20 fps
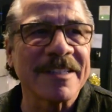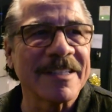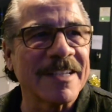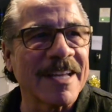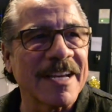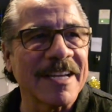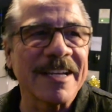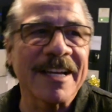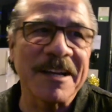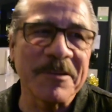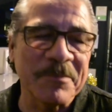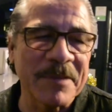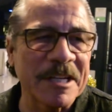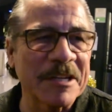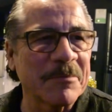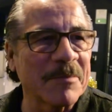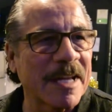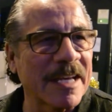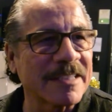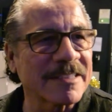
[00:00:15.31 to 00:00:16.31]
and I
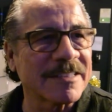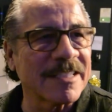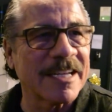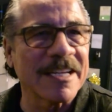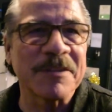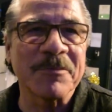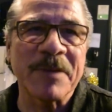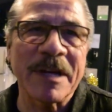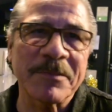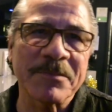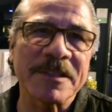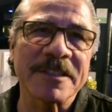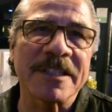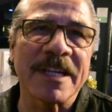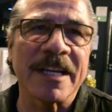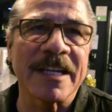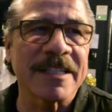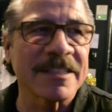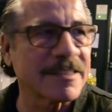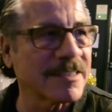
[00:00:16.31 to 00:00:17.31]
met him last night, wrapped his
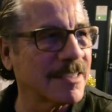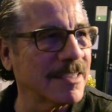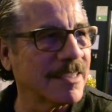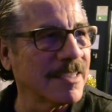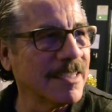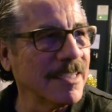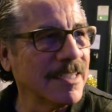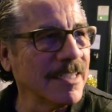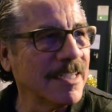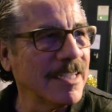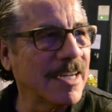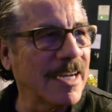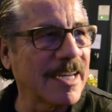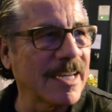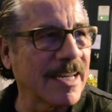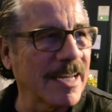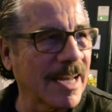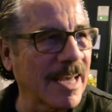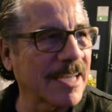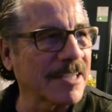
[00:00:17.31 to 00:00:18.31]
hands, and
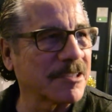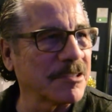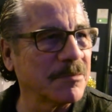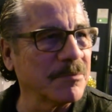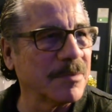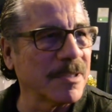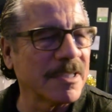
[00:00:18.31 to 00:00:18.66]
he liked him.